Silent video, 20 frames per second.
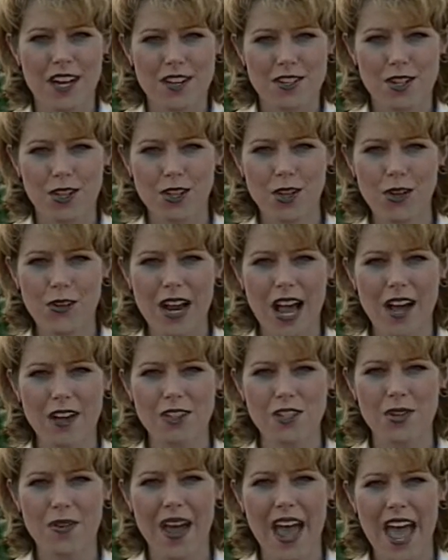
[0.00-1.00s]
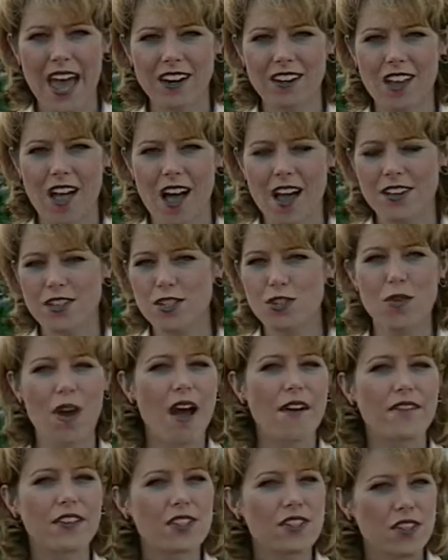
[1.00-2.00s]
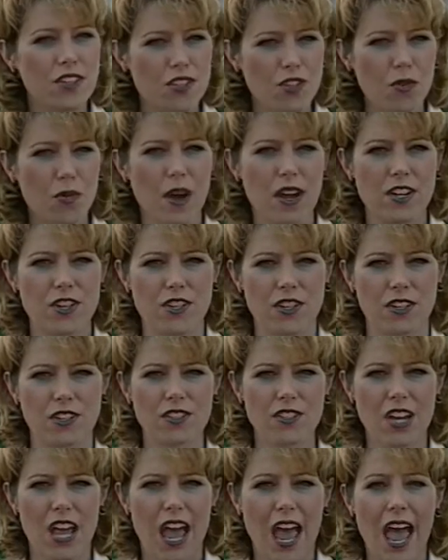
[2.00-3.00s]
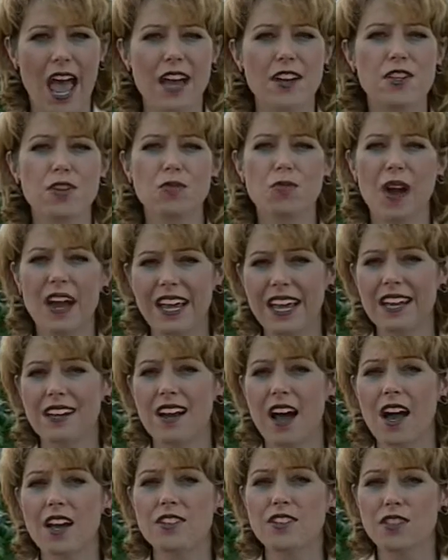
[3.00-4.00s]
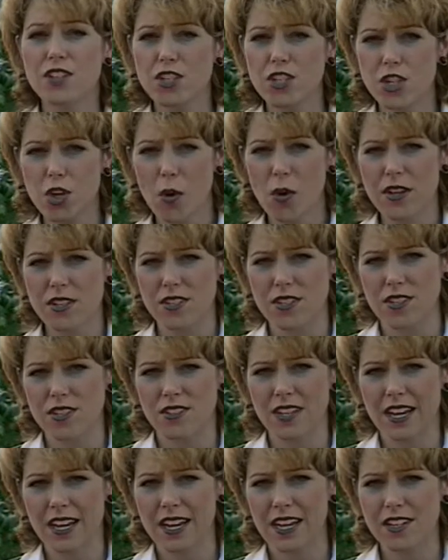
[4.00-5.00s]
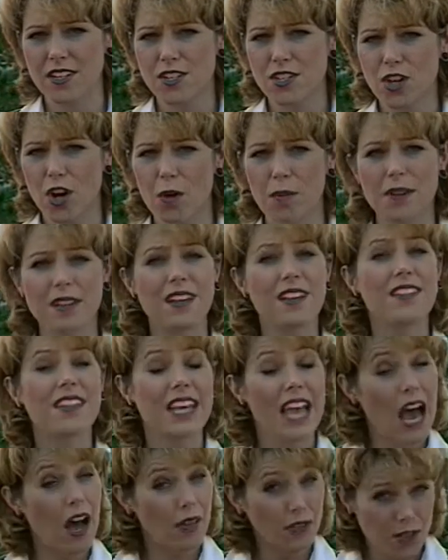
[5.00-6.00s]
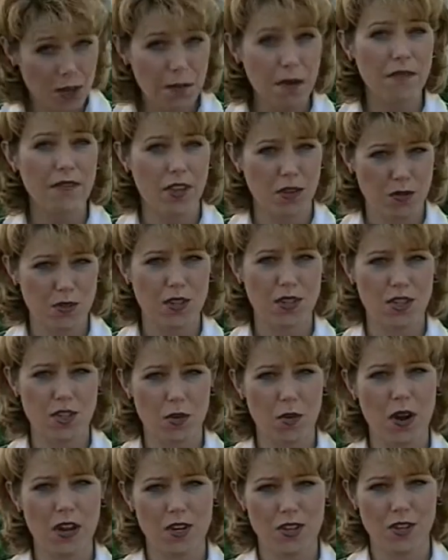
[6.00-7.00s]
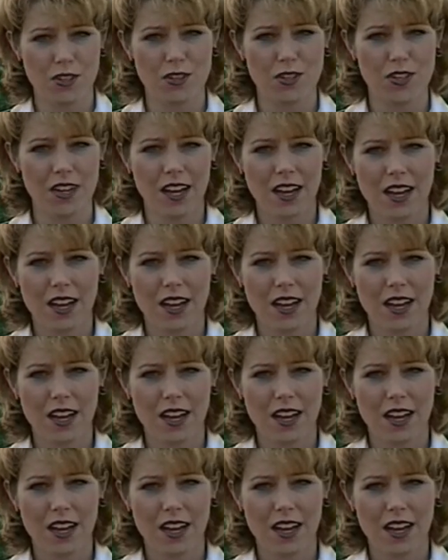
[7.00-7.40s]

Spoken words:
to learn how to analyze traffic situations and to recognize the choices that can determine the outcome of those situations.